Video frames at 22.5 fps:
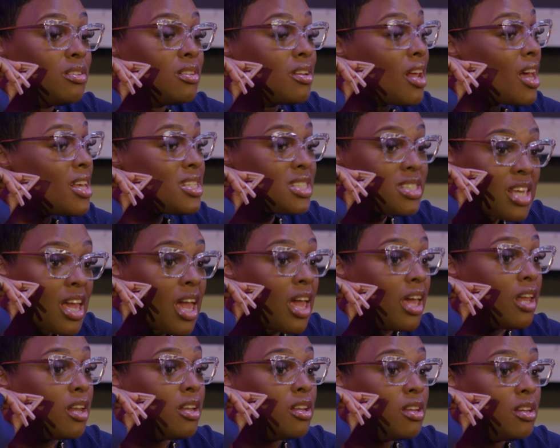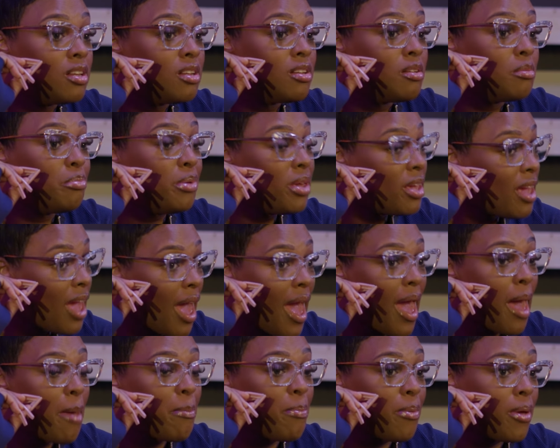That's it. Be
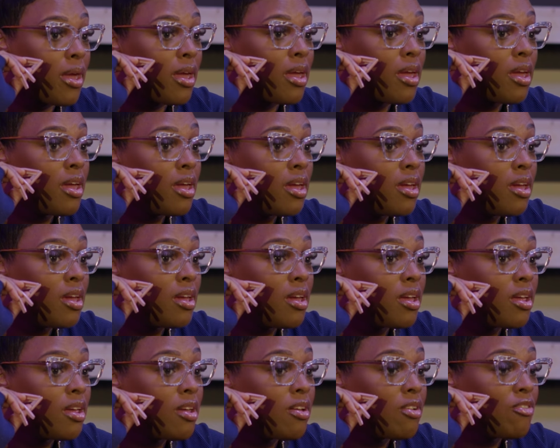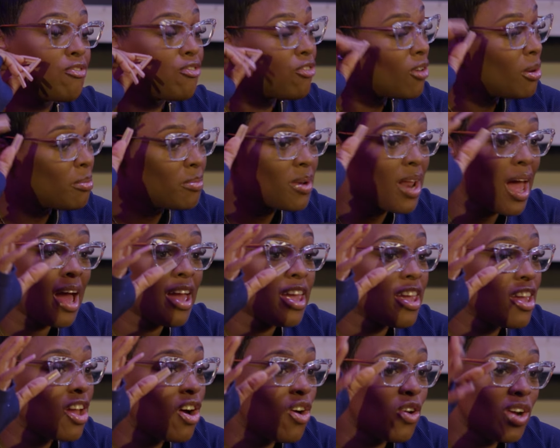happy. From now,
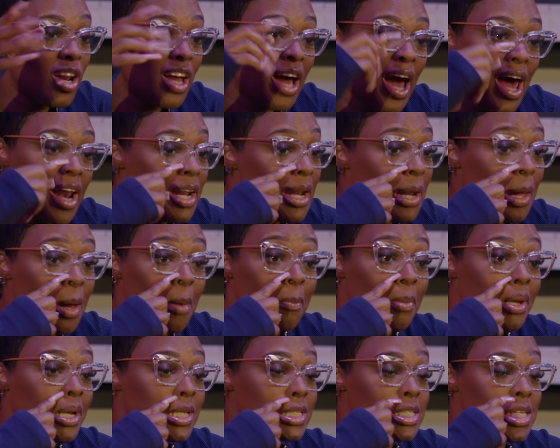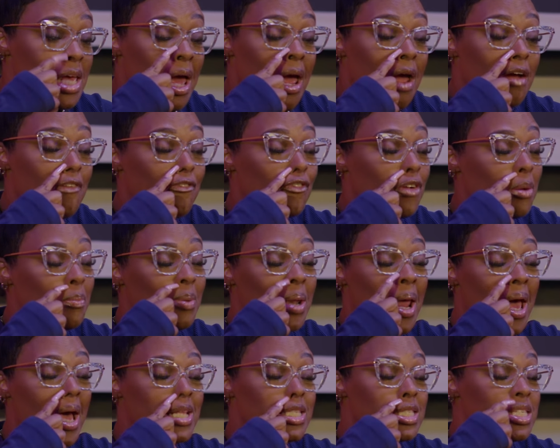you only got a little bit of time. From
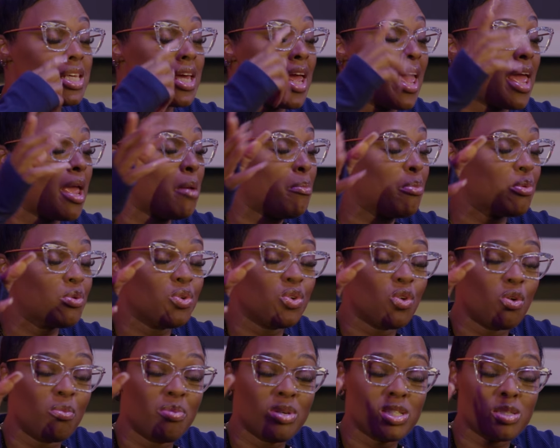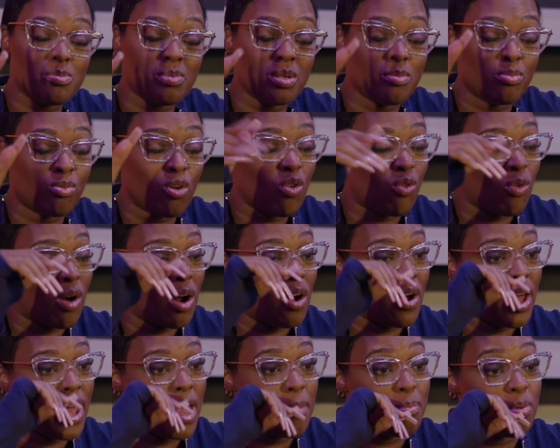now to April, you know, bitch, we broke
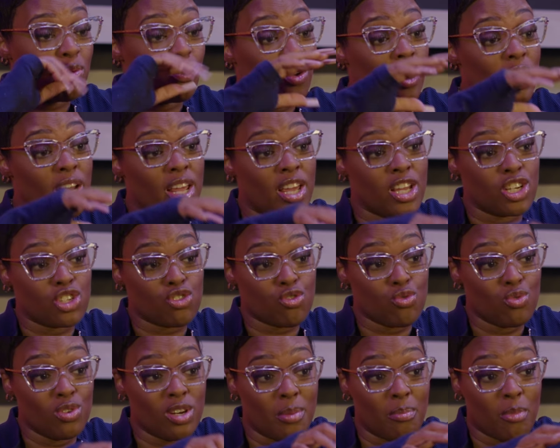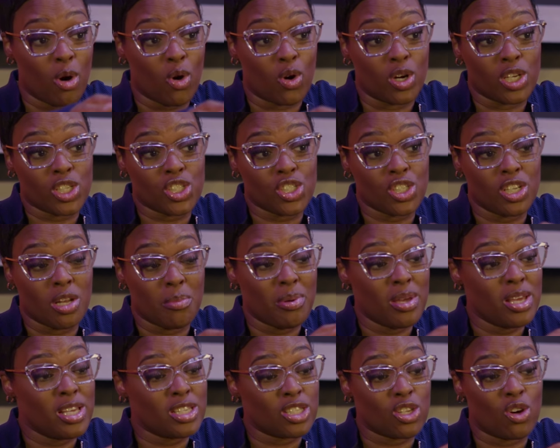around April, really and truly March.
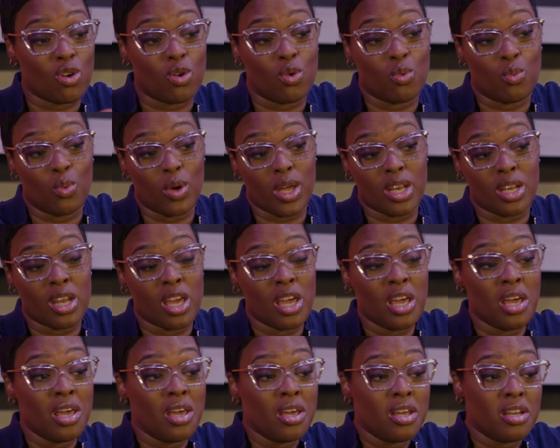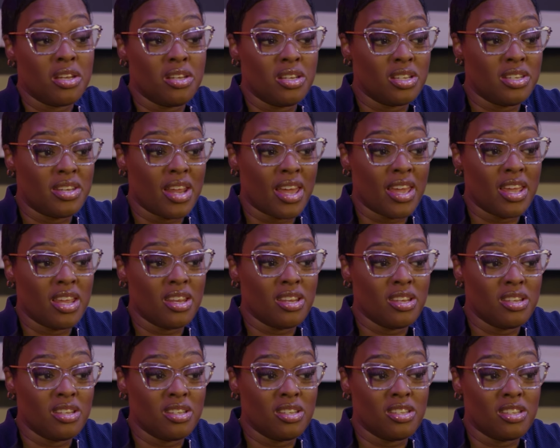Depends on when the date
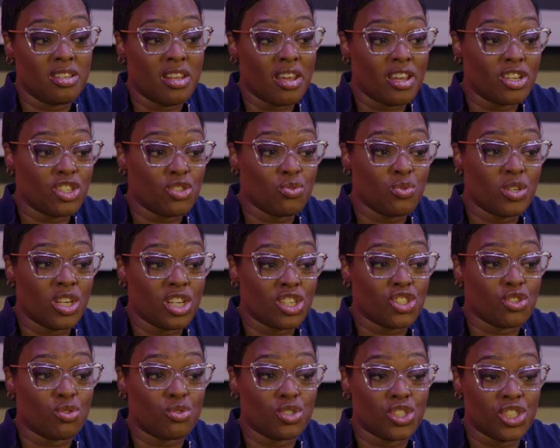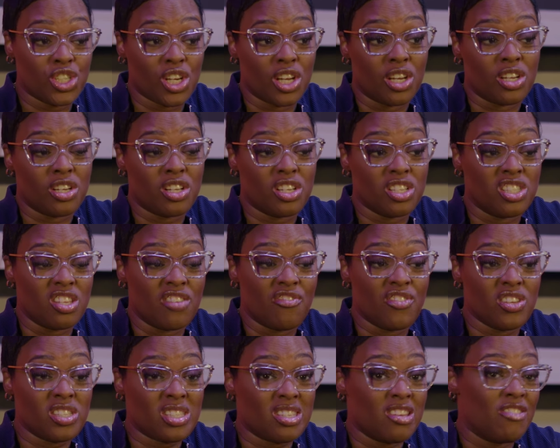that you get your shit. Because
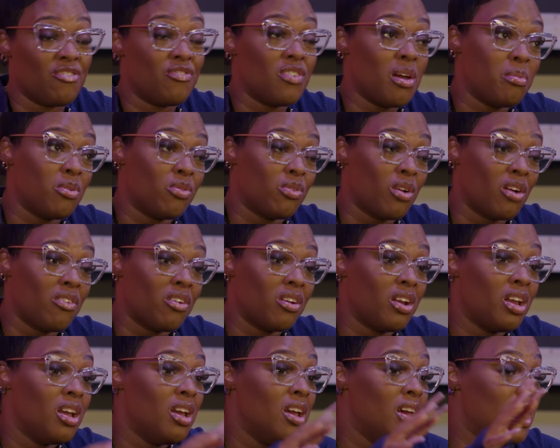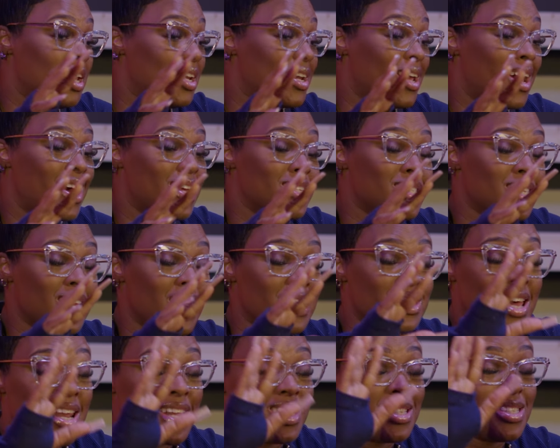if it's in February, 9 times
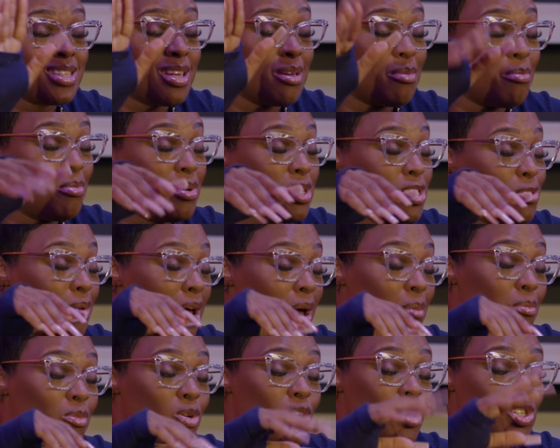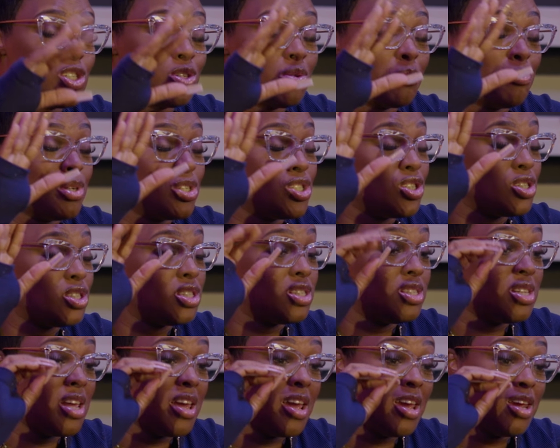out of 10, bitch, by March, a bitch
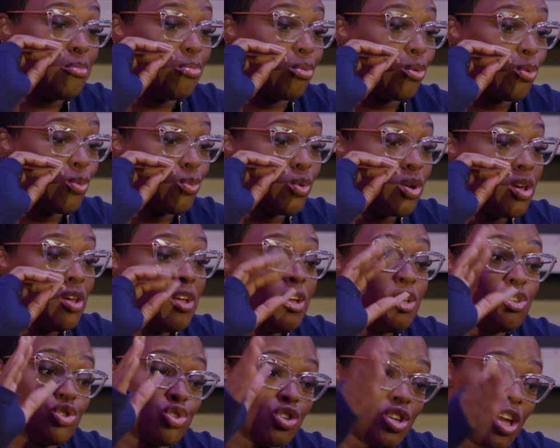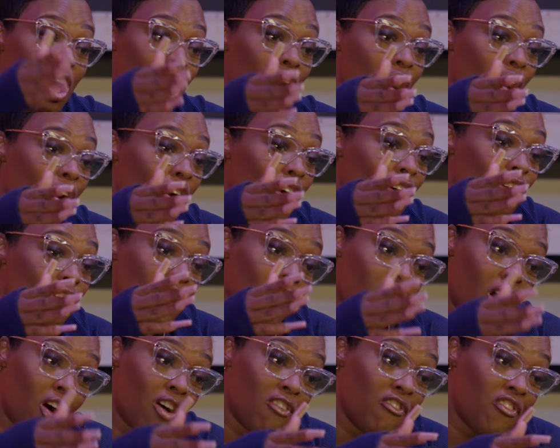is dead, bro. So
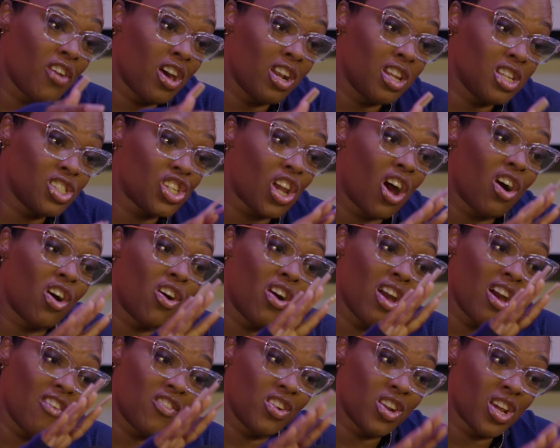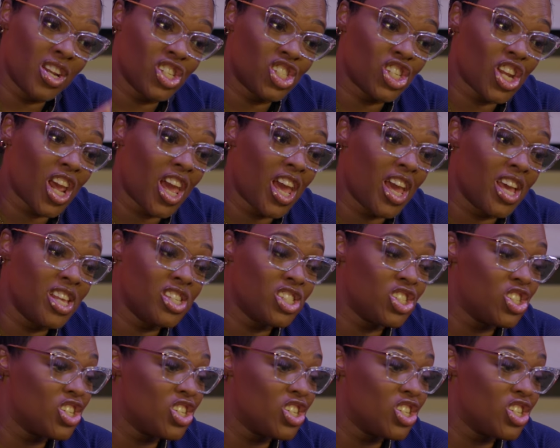y'all fellas, y'all gonna have another chance.